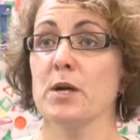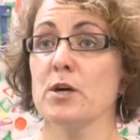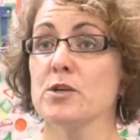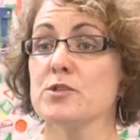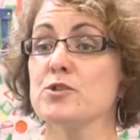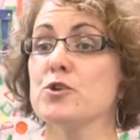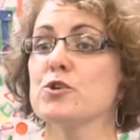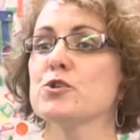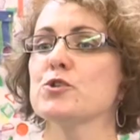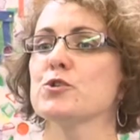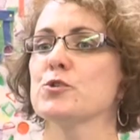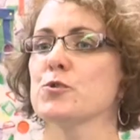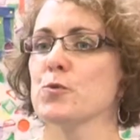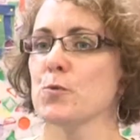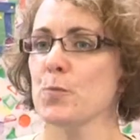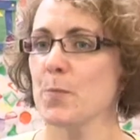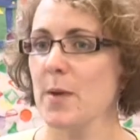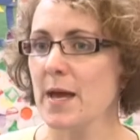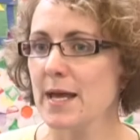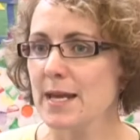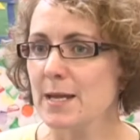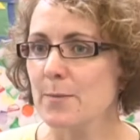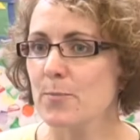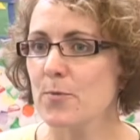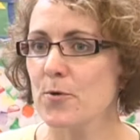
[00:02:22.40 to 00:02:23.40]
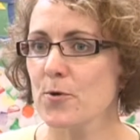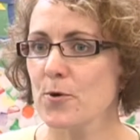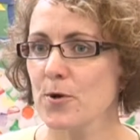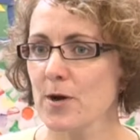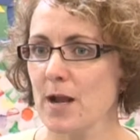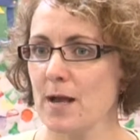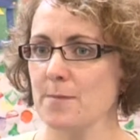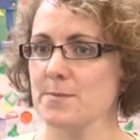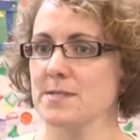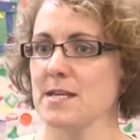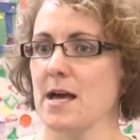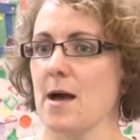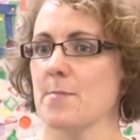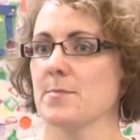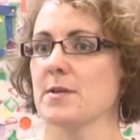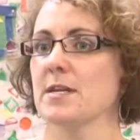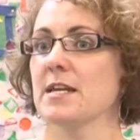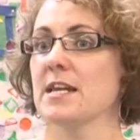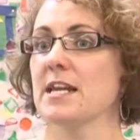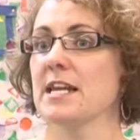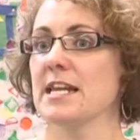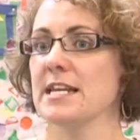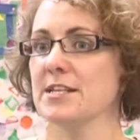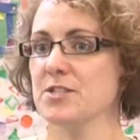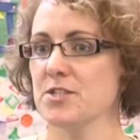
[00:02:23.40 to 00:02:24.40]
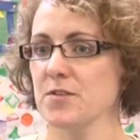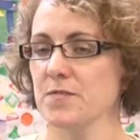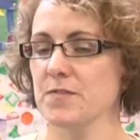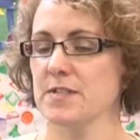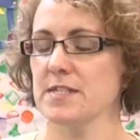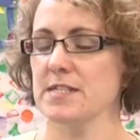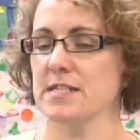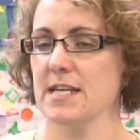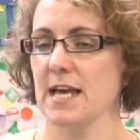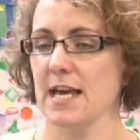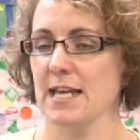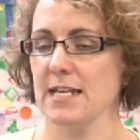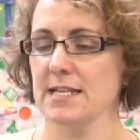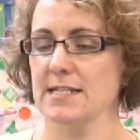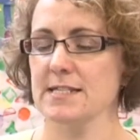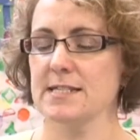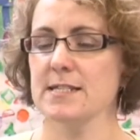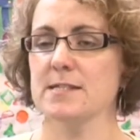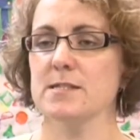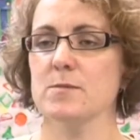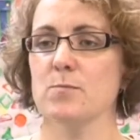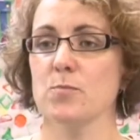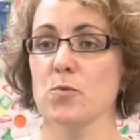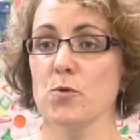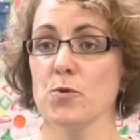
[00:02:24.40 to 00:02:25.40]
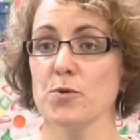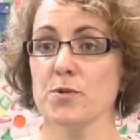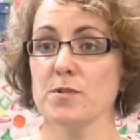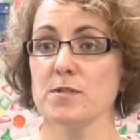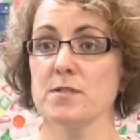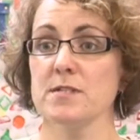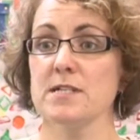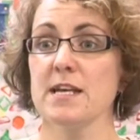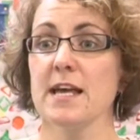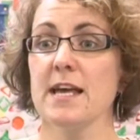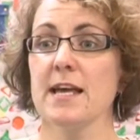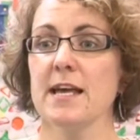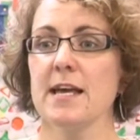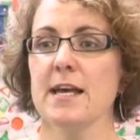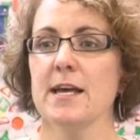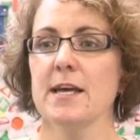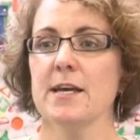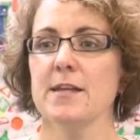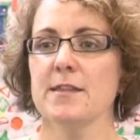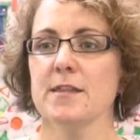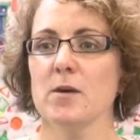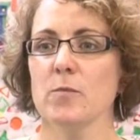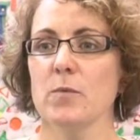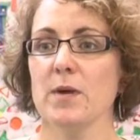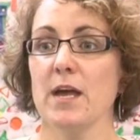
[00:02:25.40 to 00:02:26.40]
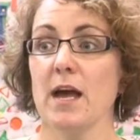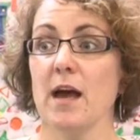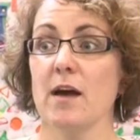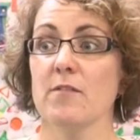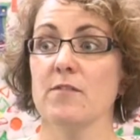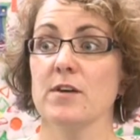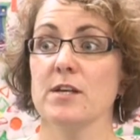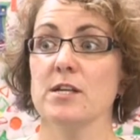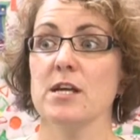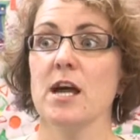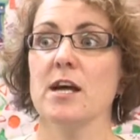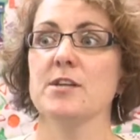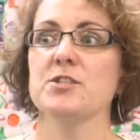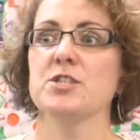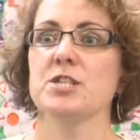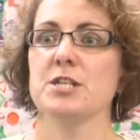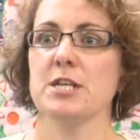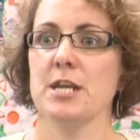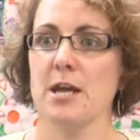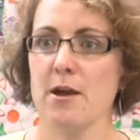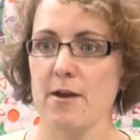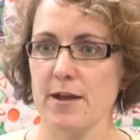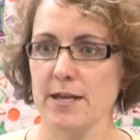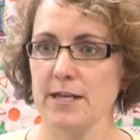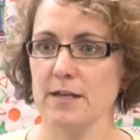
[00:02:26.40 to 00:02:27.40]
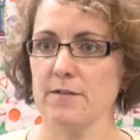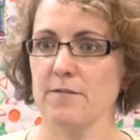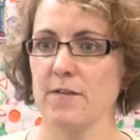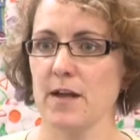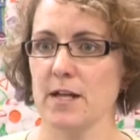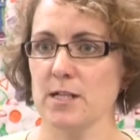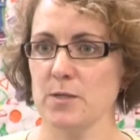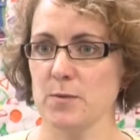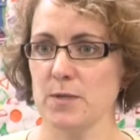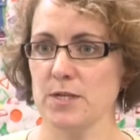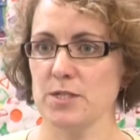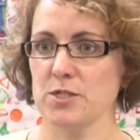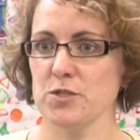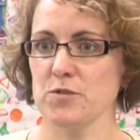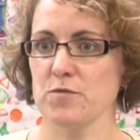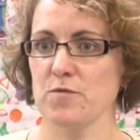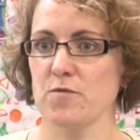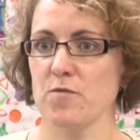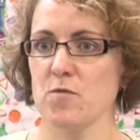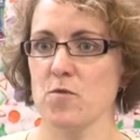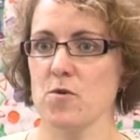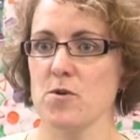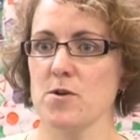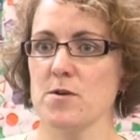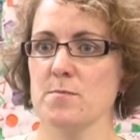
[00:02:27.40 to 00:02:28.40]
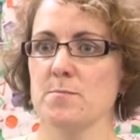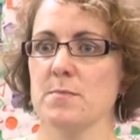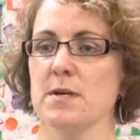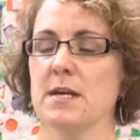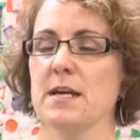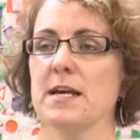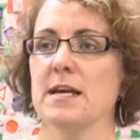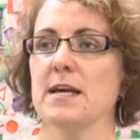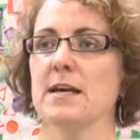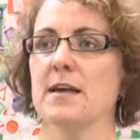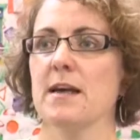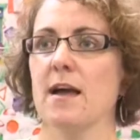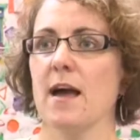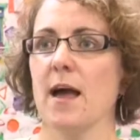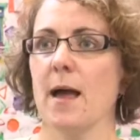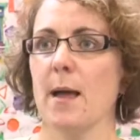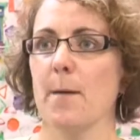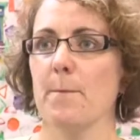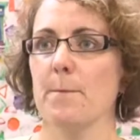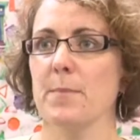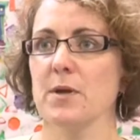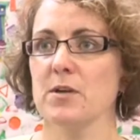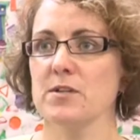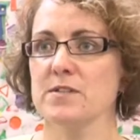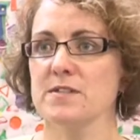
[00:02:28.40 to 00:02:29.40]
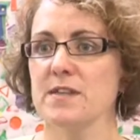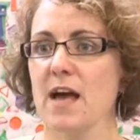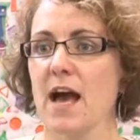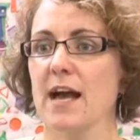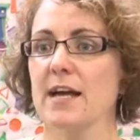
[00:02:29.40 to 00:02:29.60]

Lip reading: Because there are so many programmes happening in each of the settings, it's important that we have a generic evaluation form, because